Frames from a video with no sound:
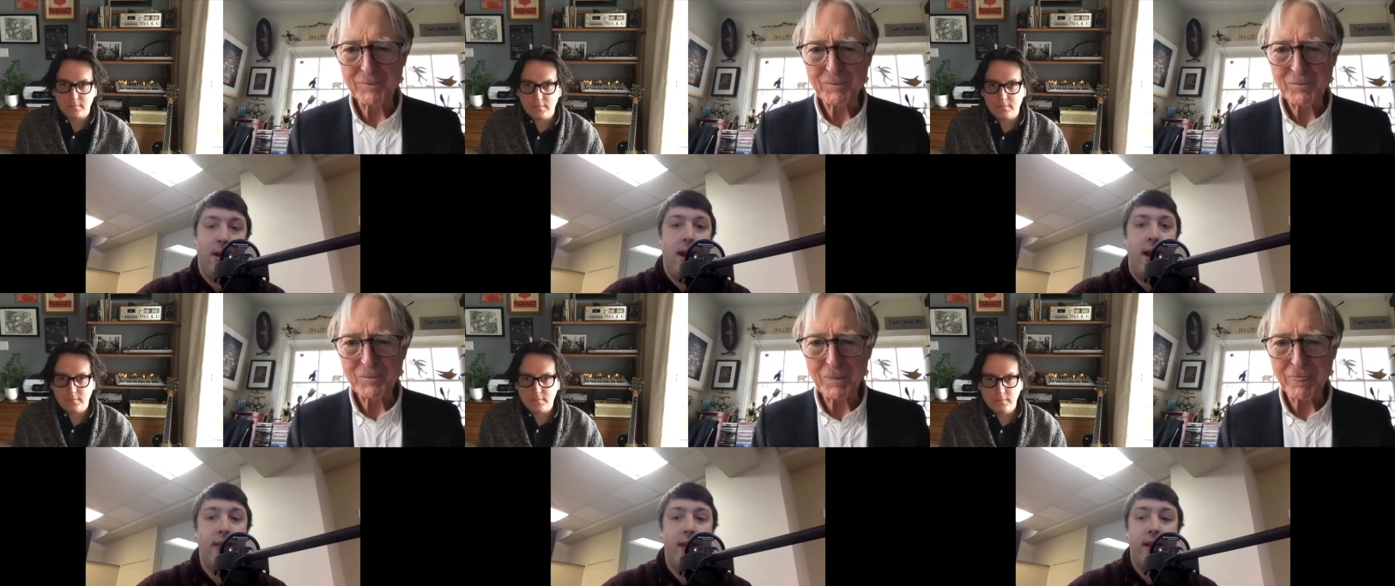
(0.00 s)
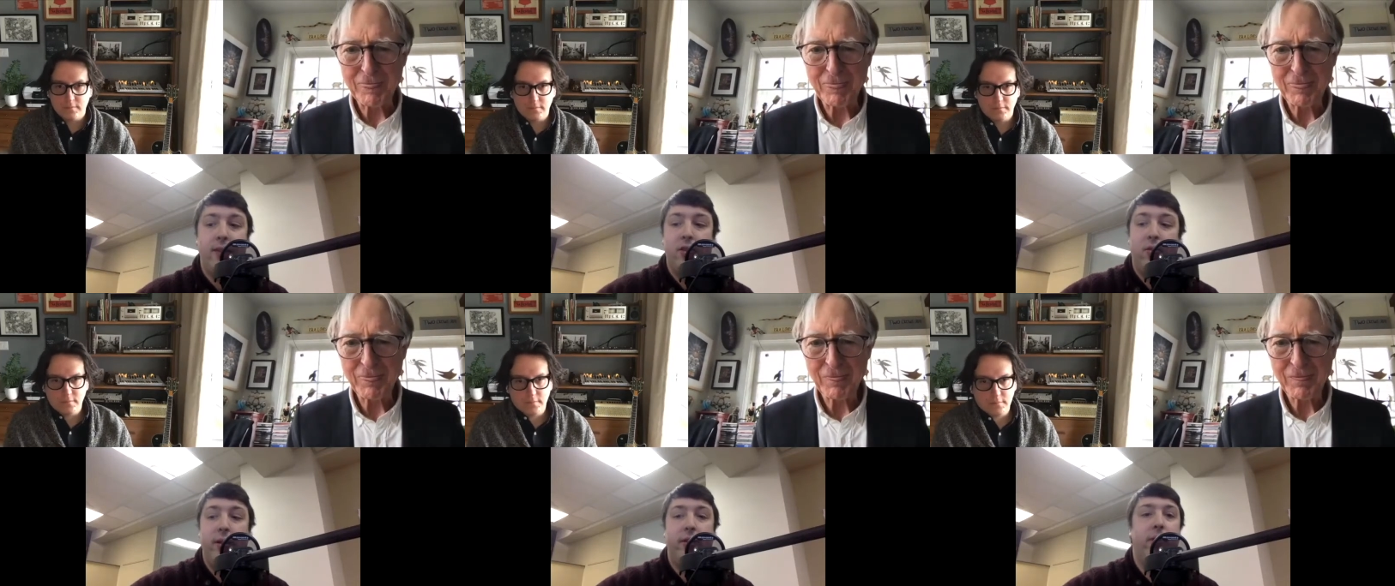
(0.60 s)
Speaker 1: and then so
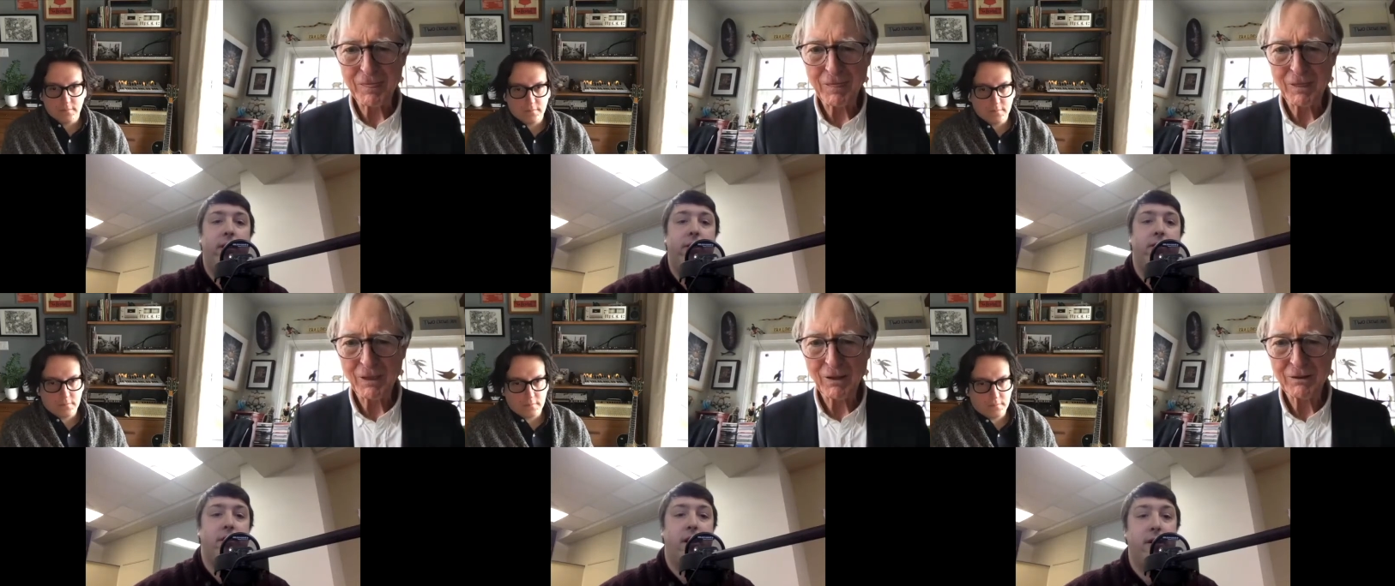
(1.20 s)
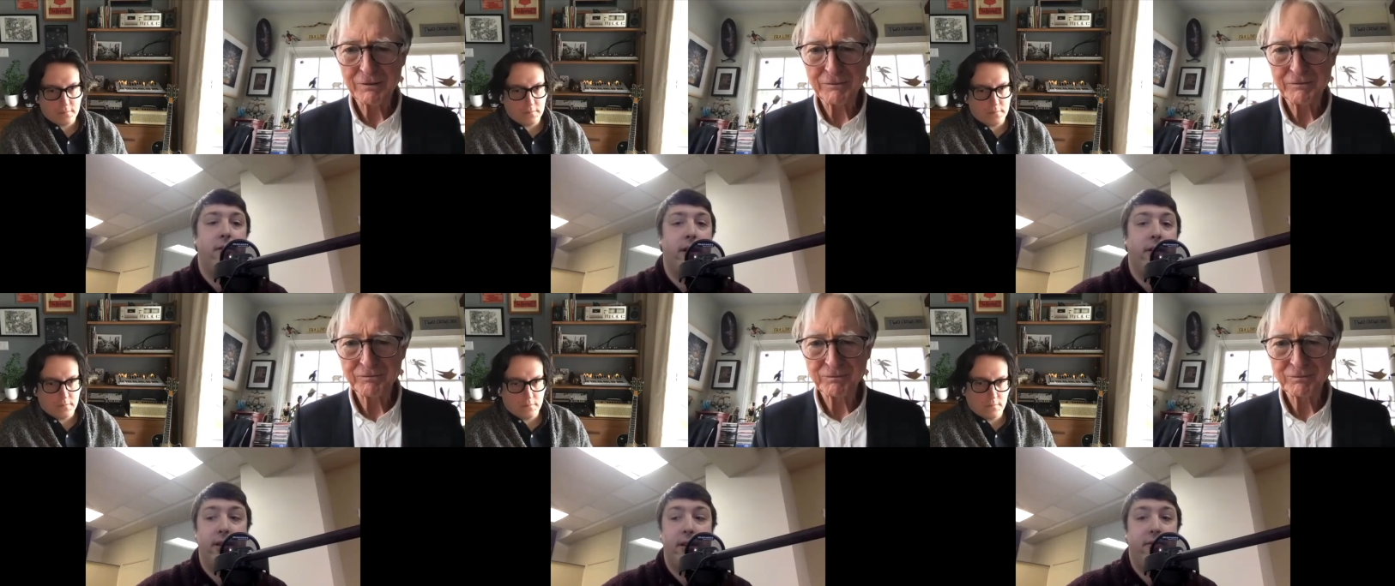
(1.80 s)
when when you started working
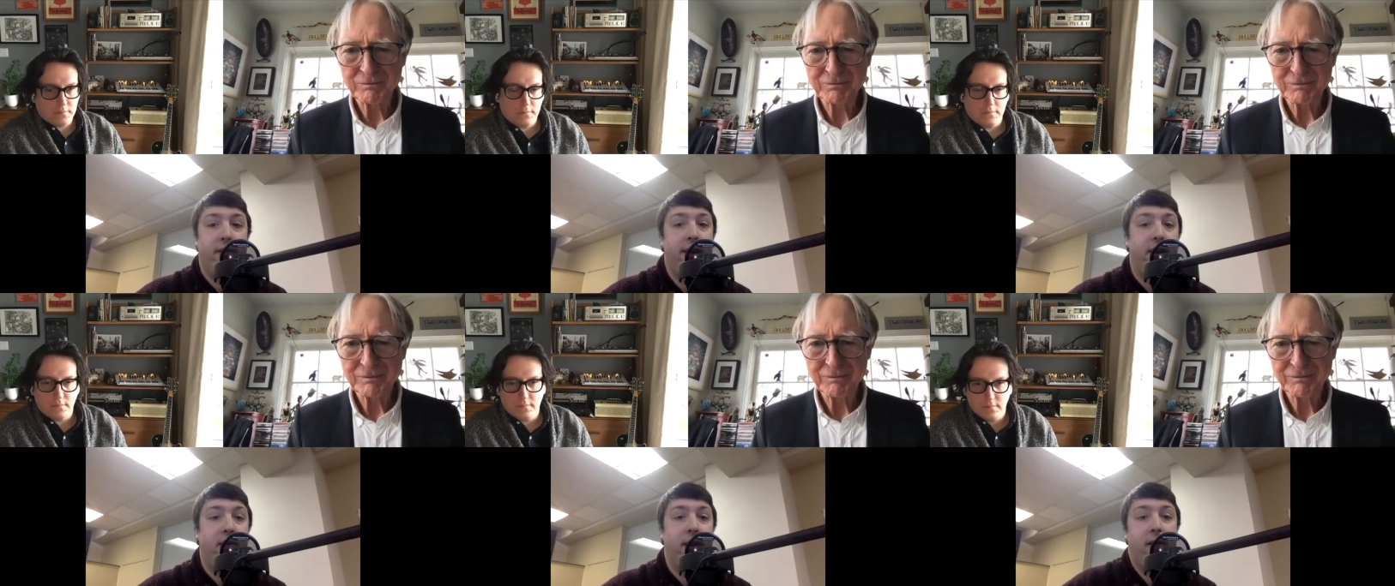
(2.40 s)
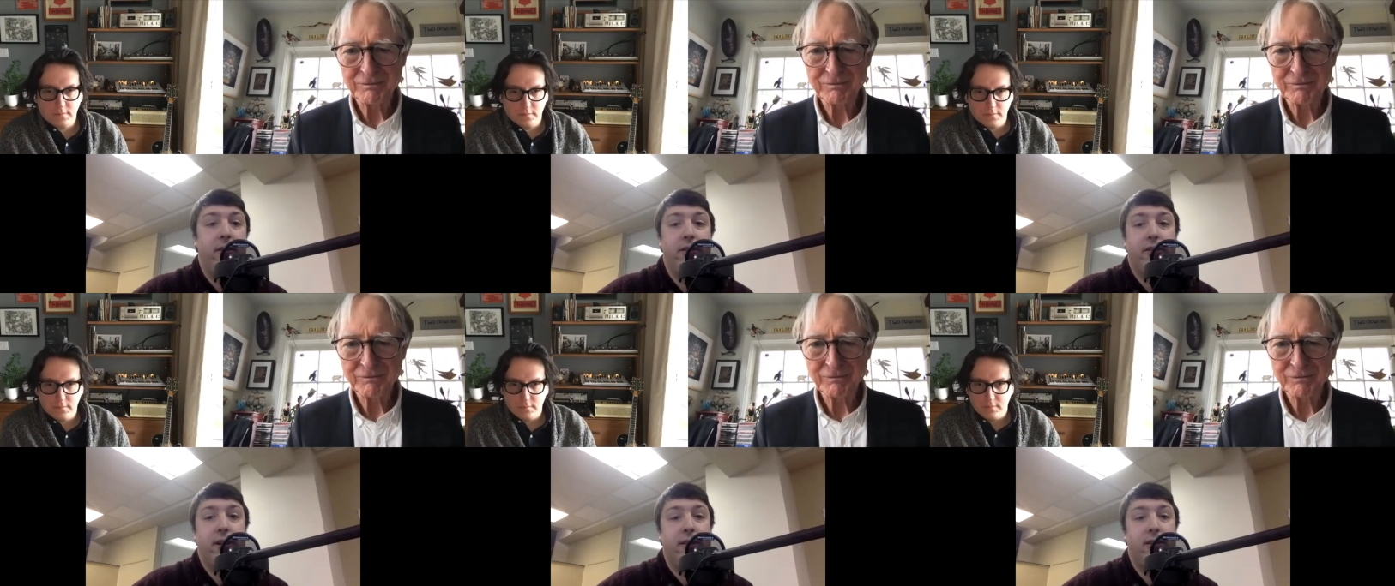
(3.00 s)
with alfredo how did your
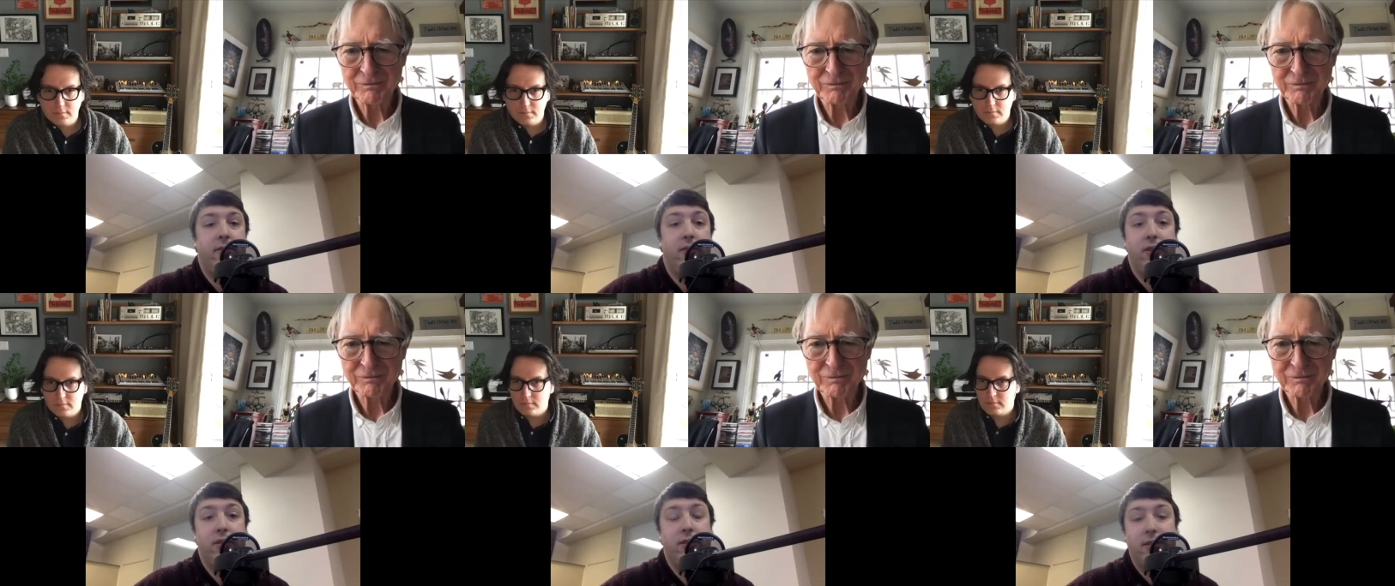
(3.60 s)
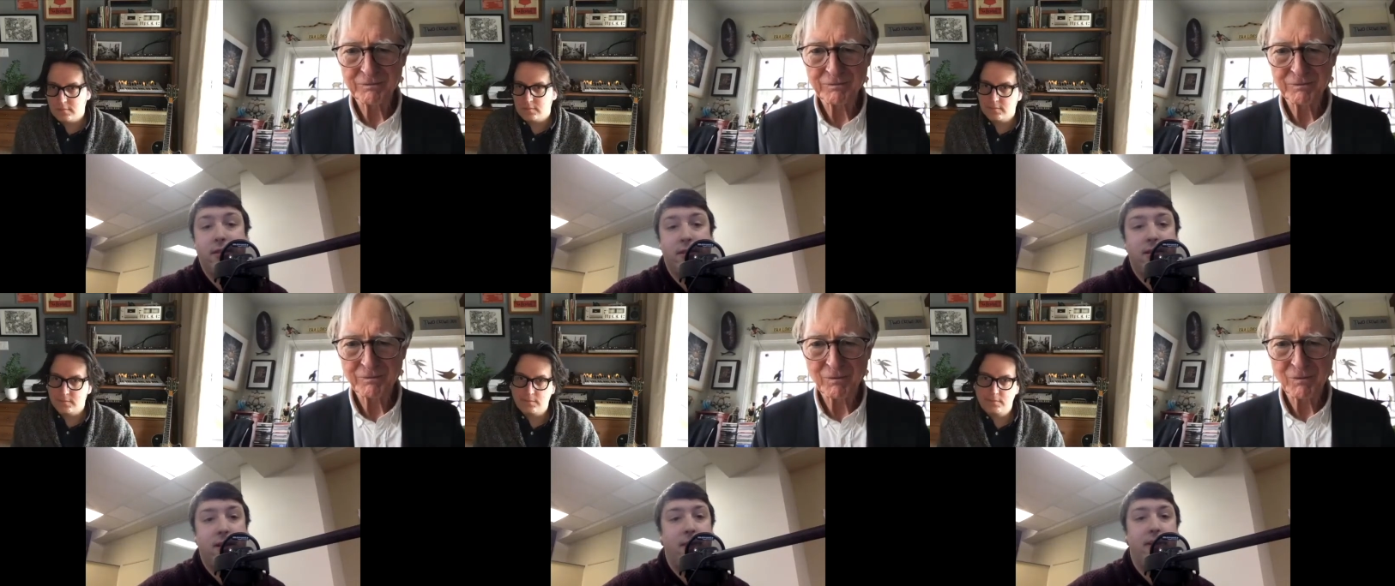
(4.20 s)
guys' first
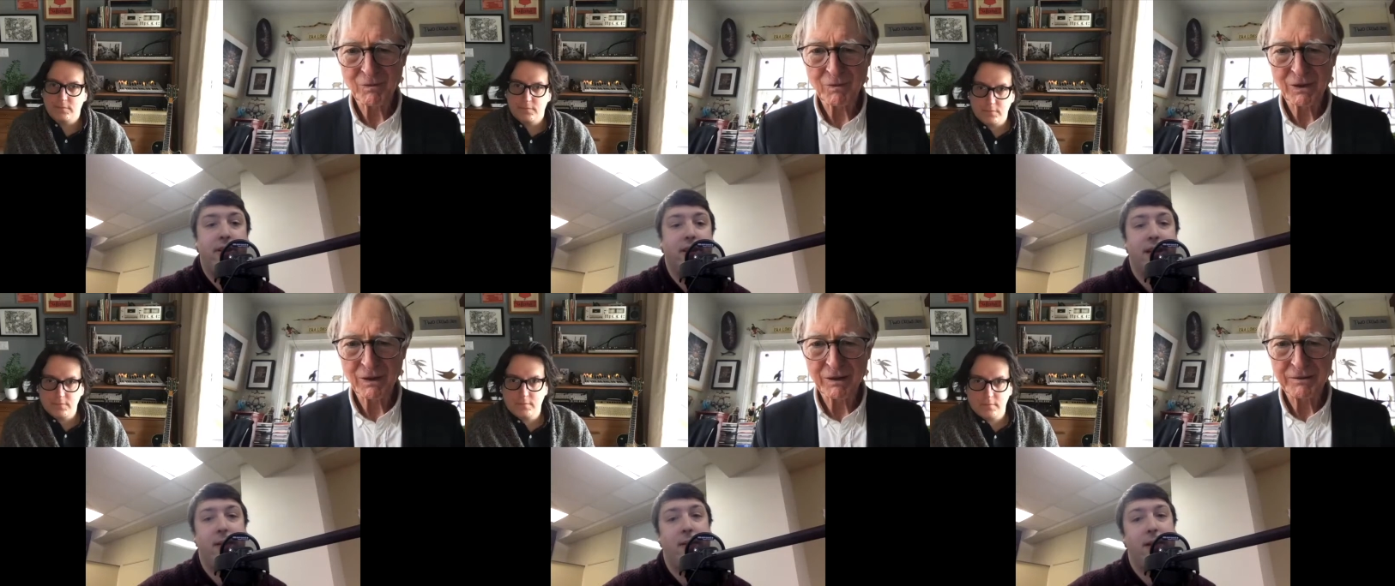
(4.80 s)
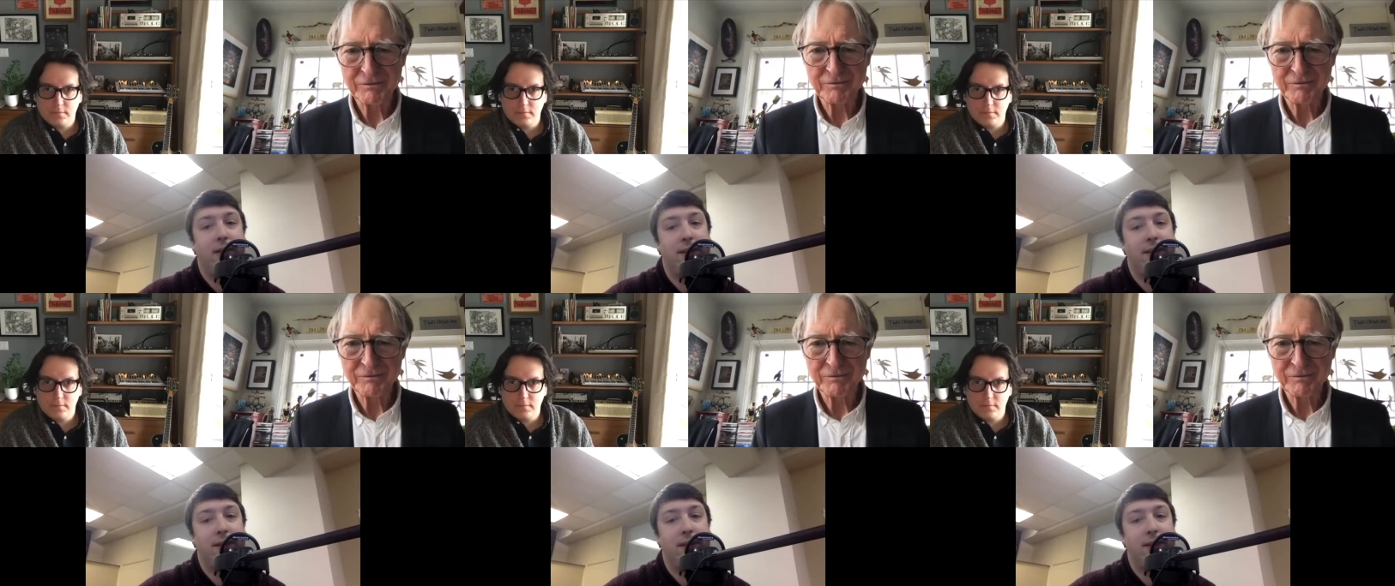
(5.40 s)
collaboration come about